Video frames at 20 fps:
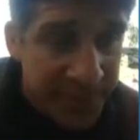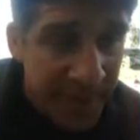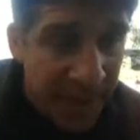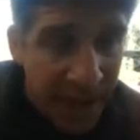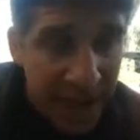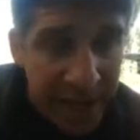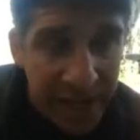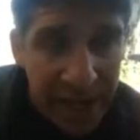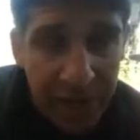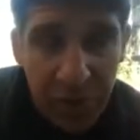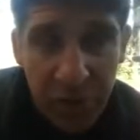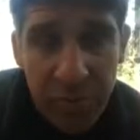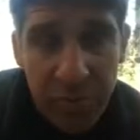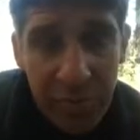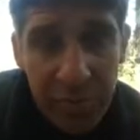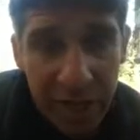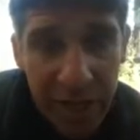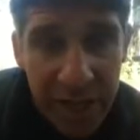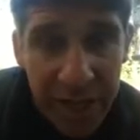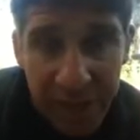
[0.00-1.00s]
And little
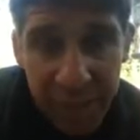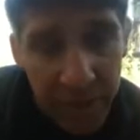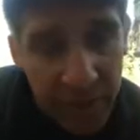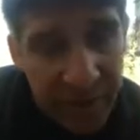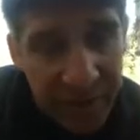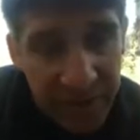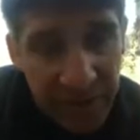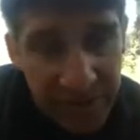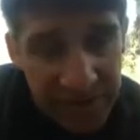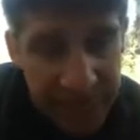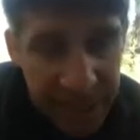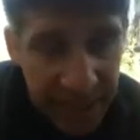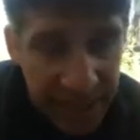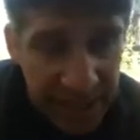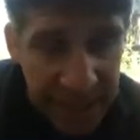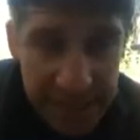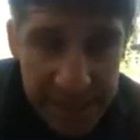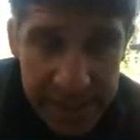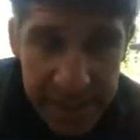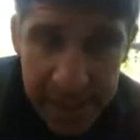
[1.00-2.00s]
Lady Macbeth comes back
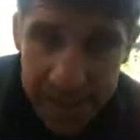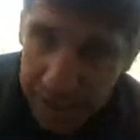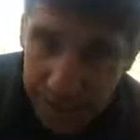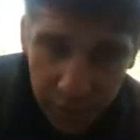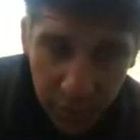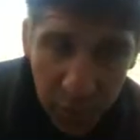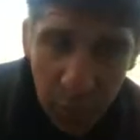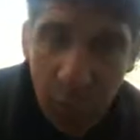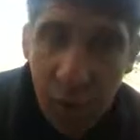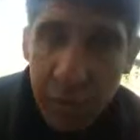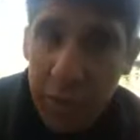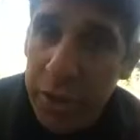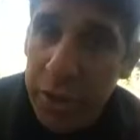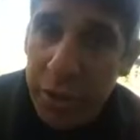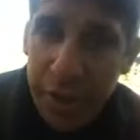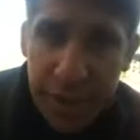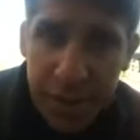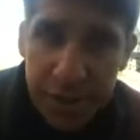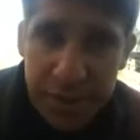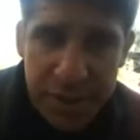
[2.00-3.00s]
in and says, "A little water
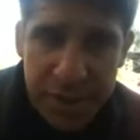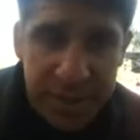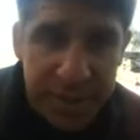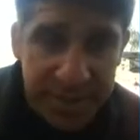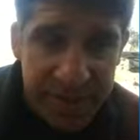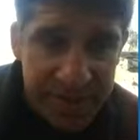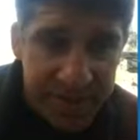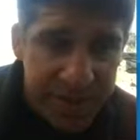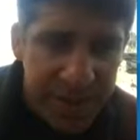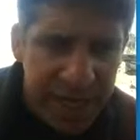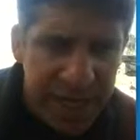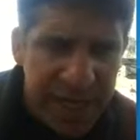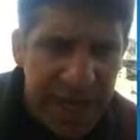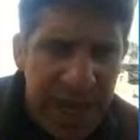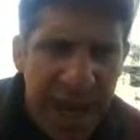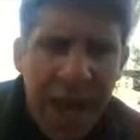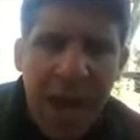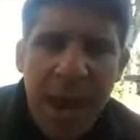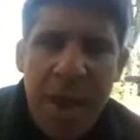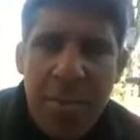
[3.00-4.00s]
clears us of this deed."
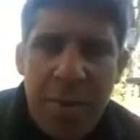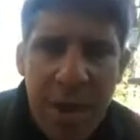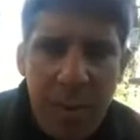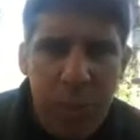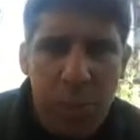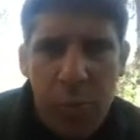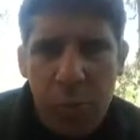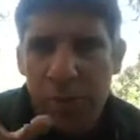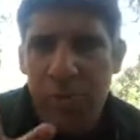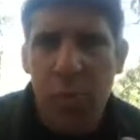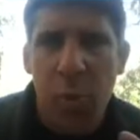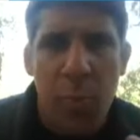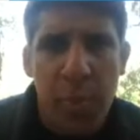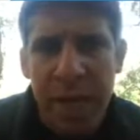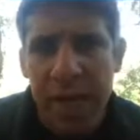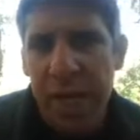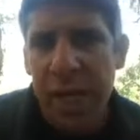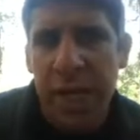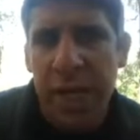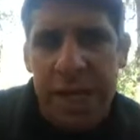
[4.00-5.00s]
People would have
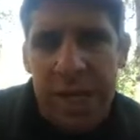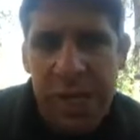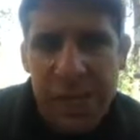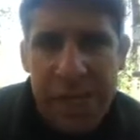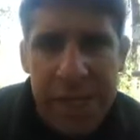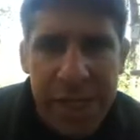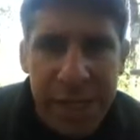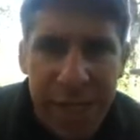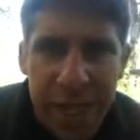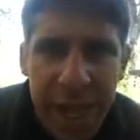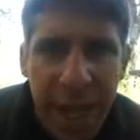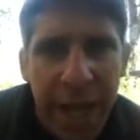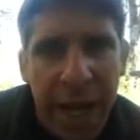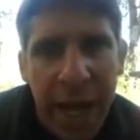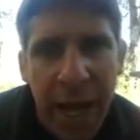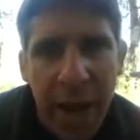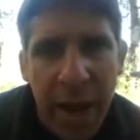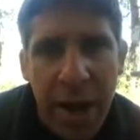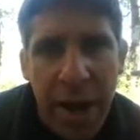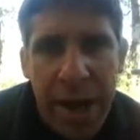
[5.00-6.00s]
immediately seen that
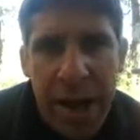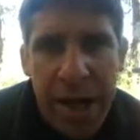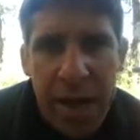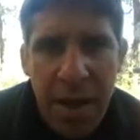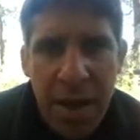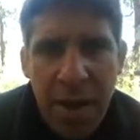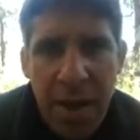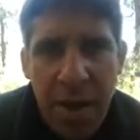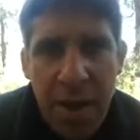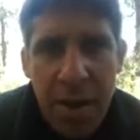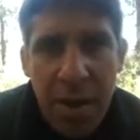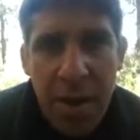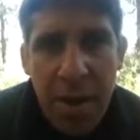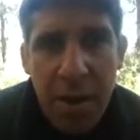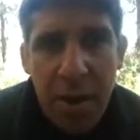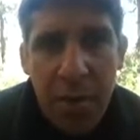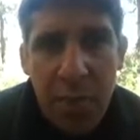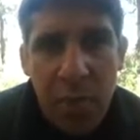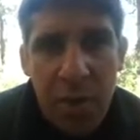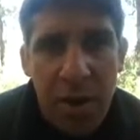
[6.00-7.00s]
irony.
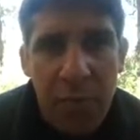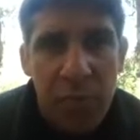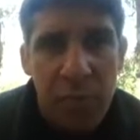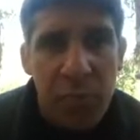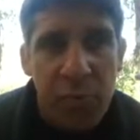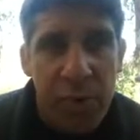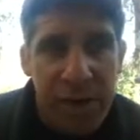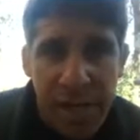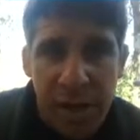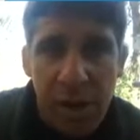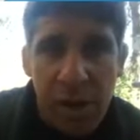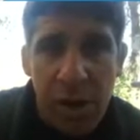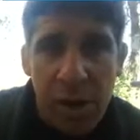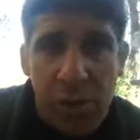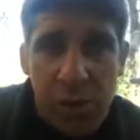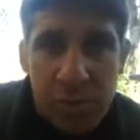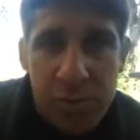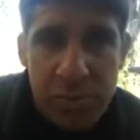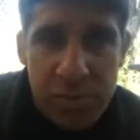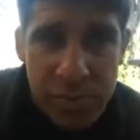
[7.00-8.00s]
What we
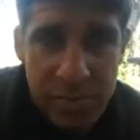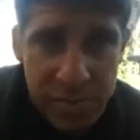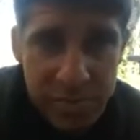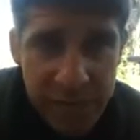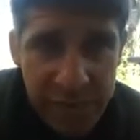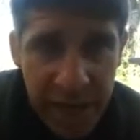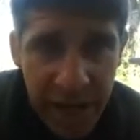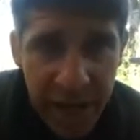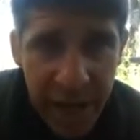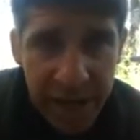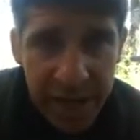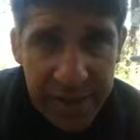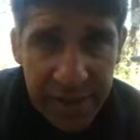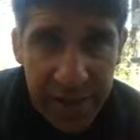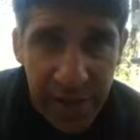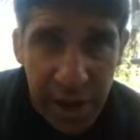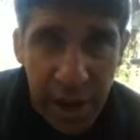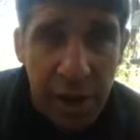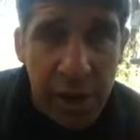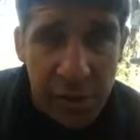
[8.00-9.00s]
know that the
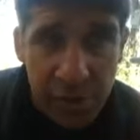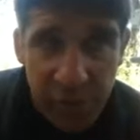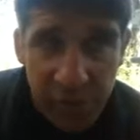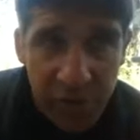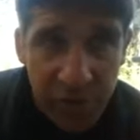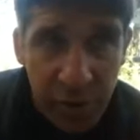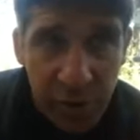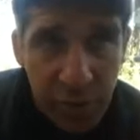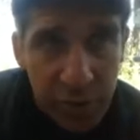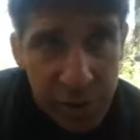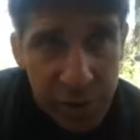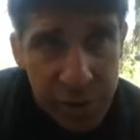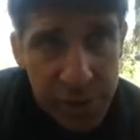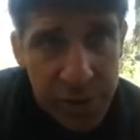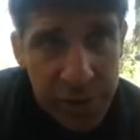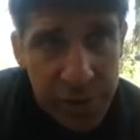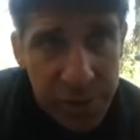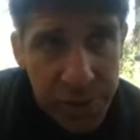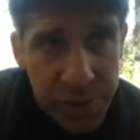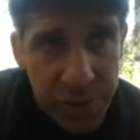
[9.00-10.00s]
characters don't
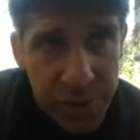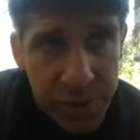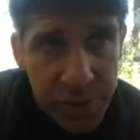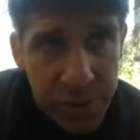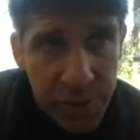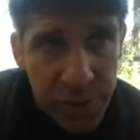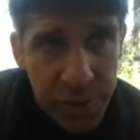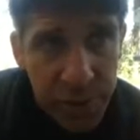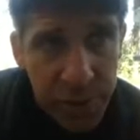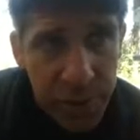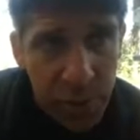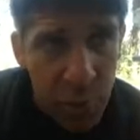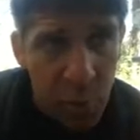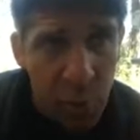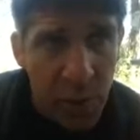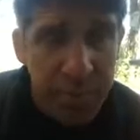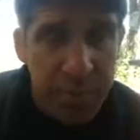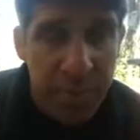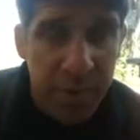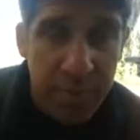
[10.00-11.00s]
is
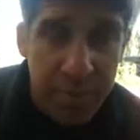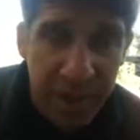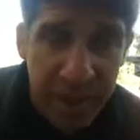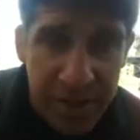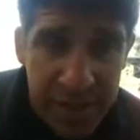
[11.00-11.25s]
what Macbeth